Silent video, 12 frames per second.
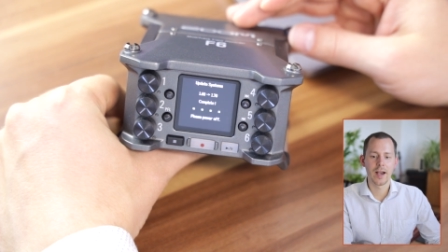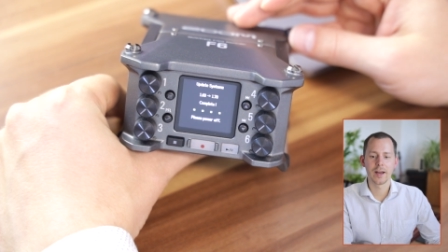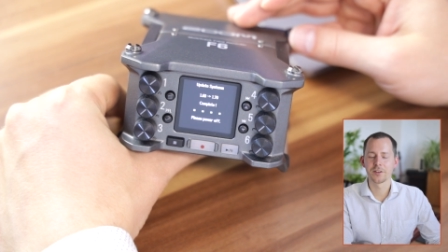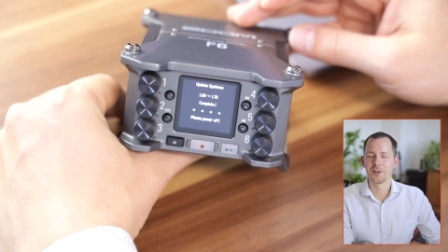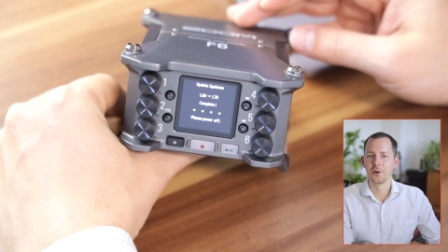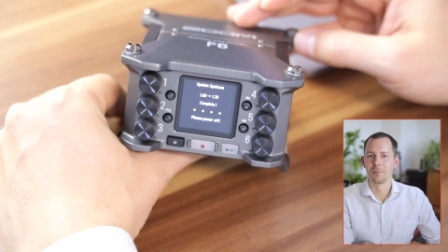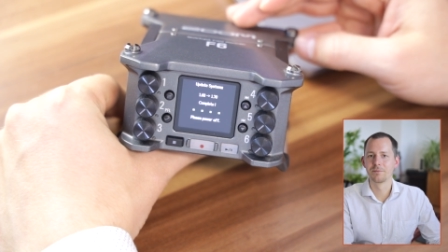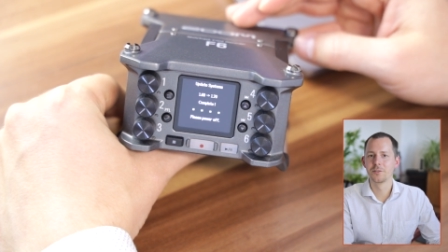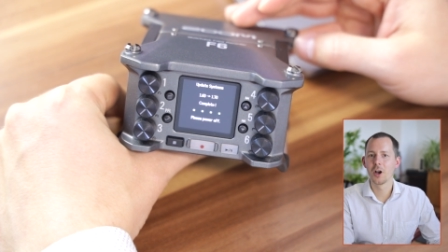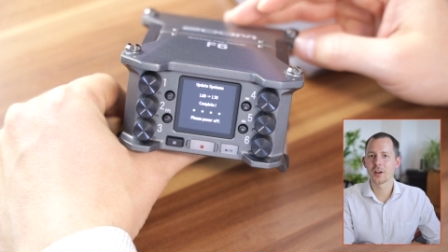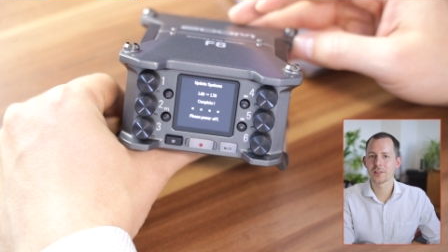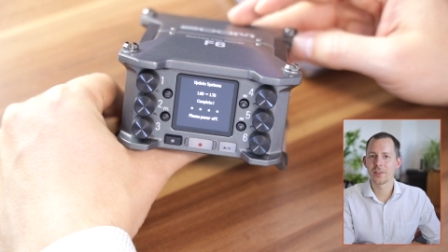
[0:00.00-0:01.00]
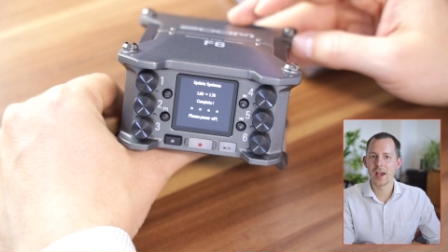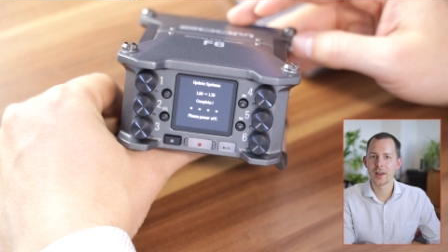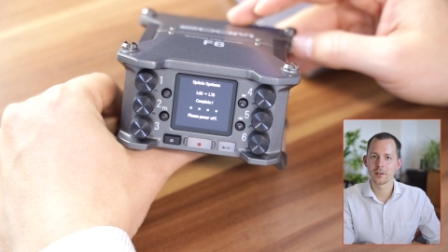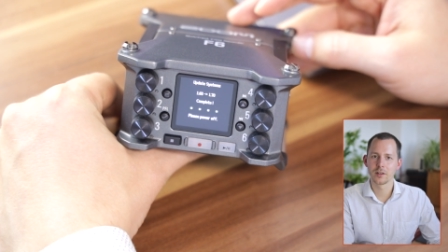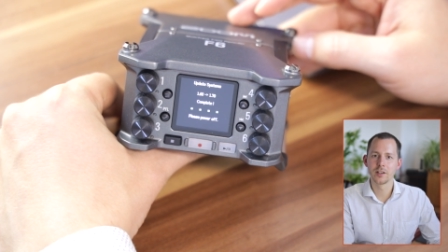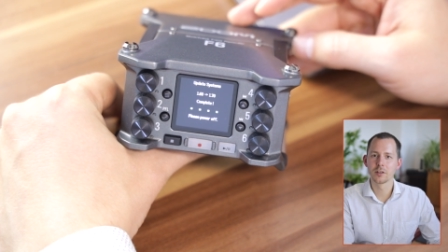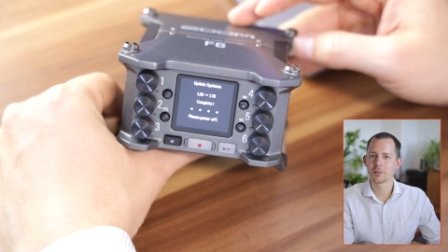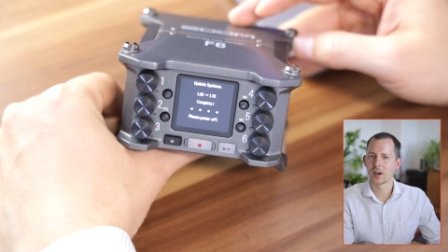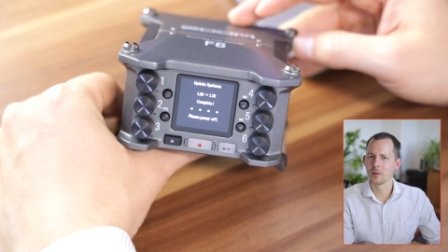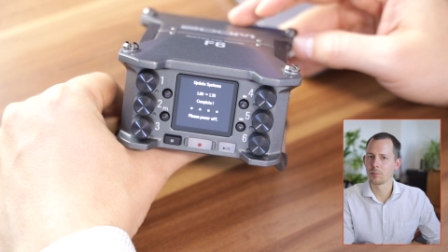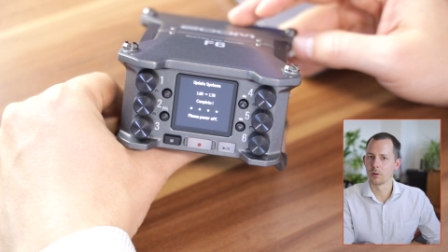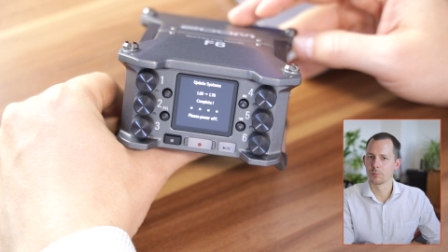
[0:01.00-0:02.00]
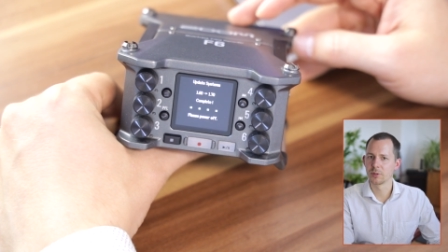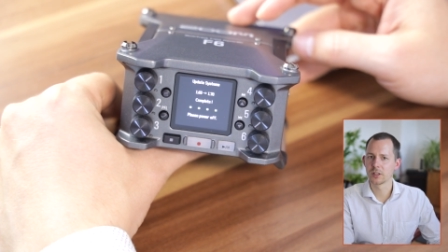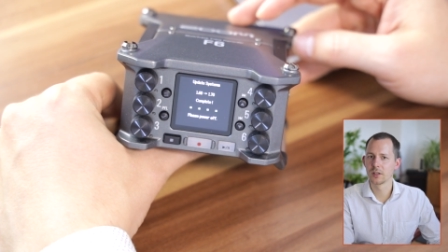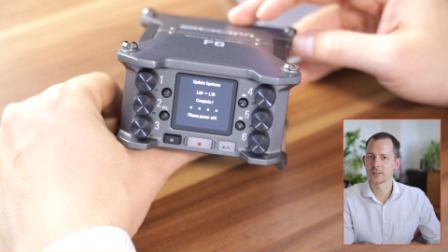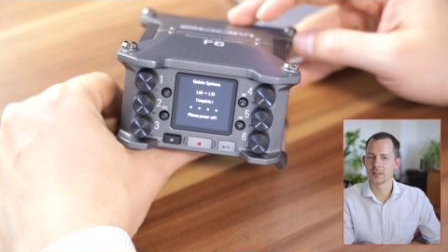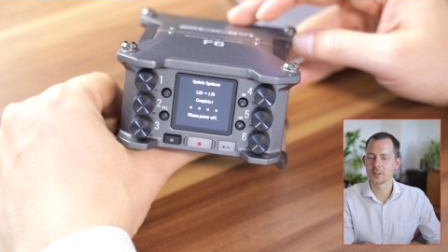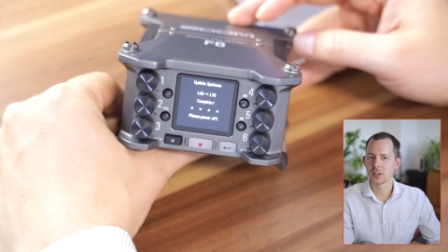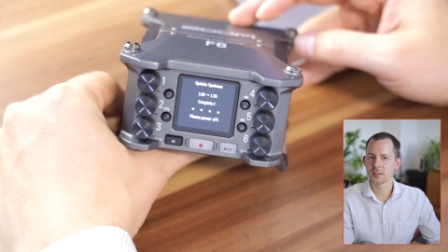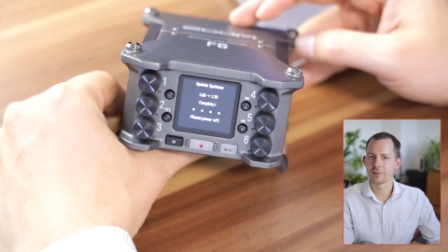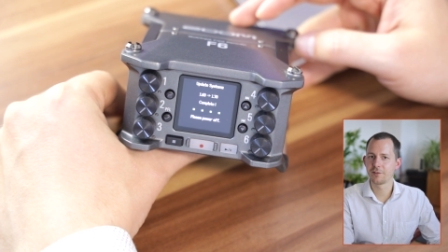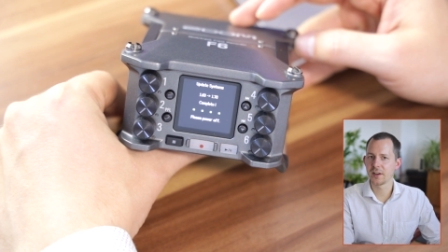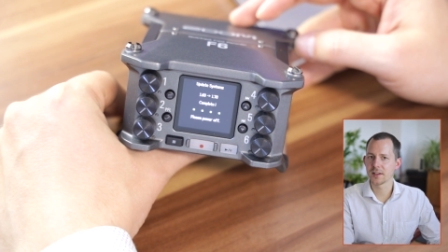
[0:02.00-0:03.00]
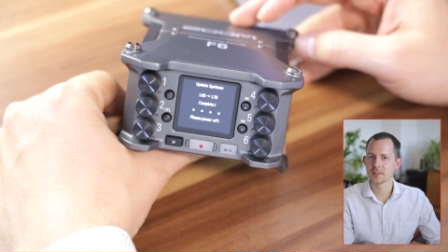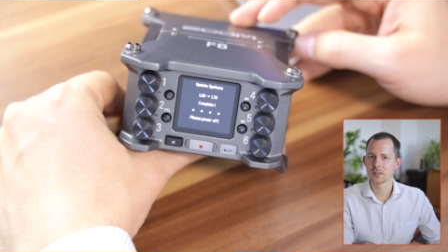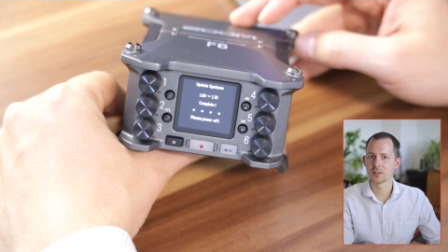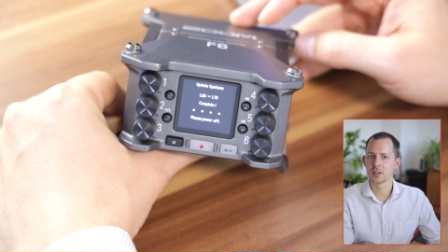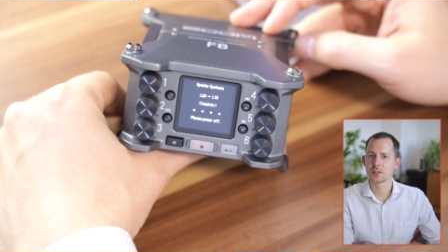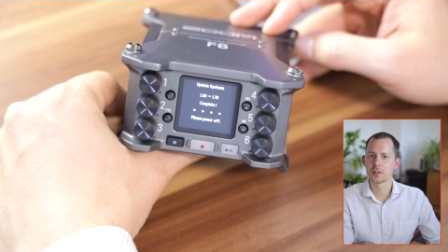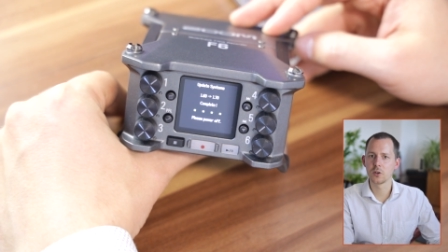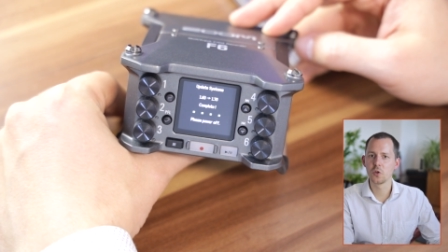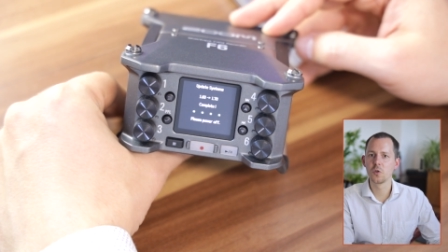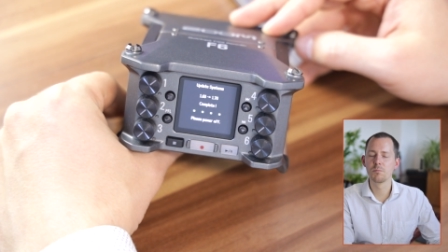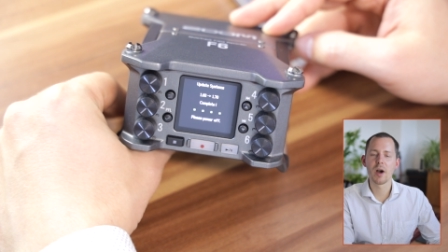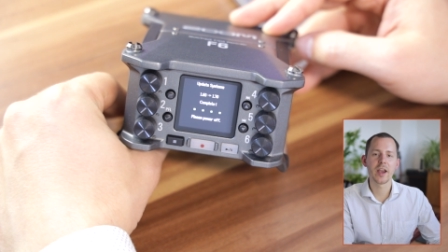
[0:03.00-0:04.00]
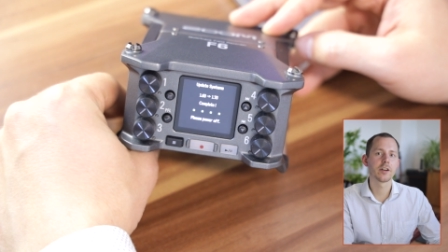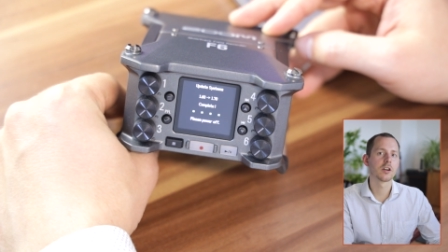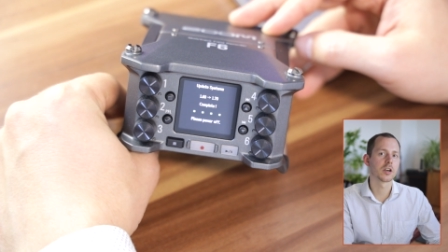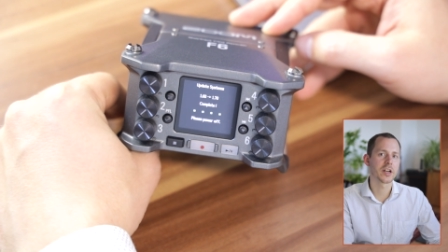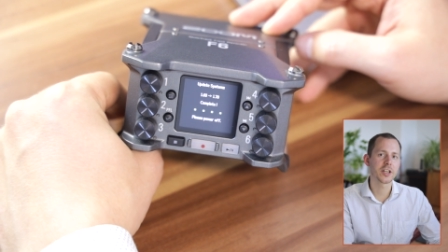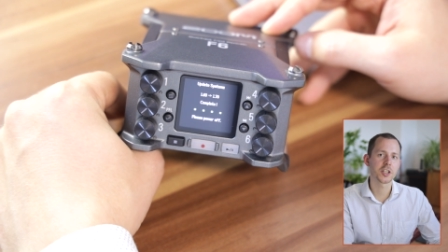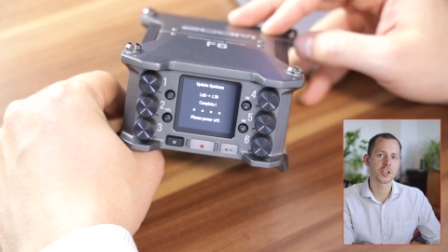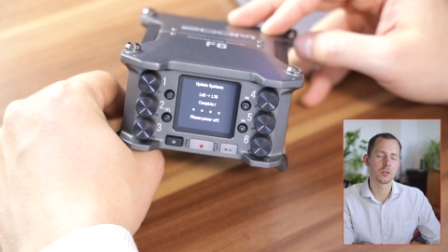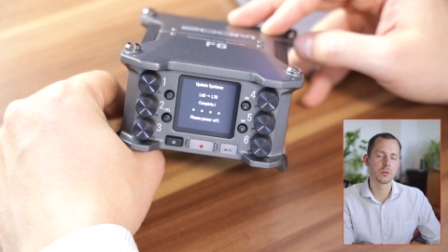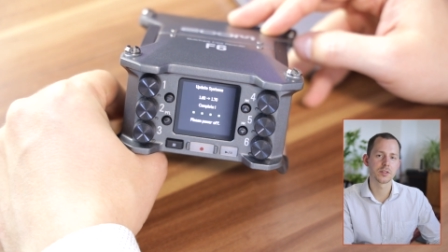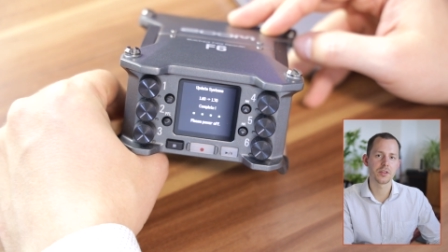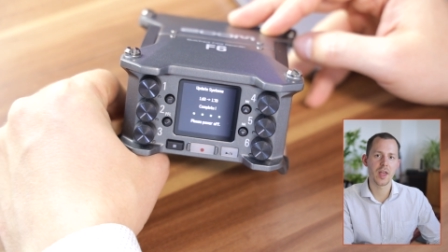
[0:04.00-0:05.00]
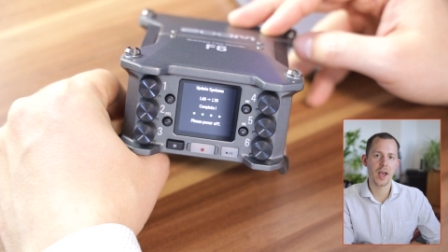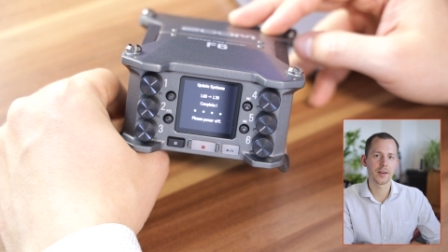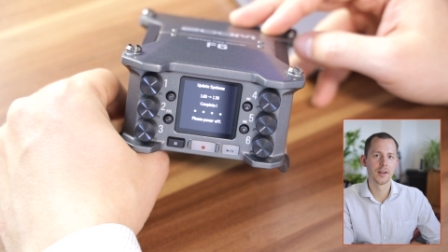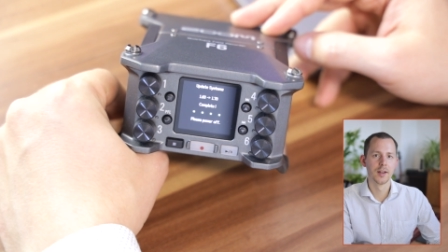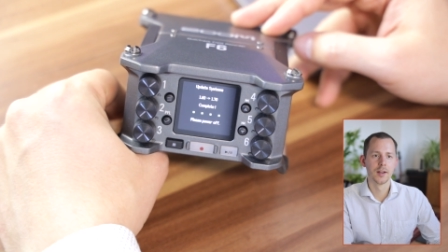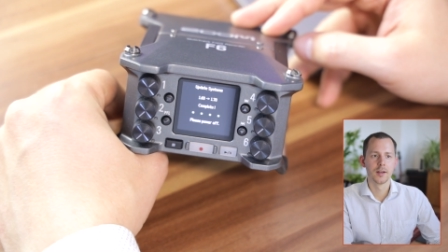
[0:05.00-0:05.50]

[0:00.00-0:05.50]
I don't know, not that incredible, because it just fixes two minor issues that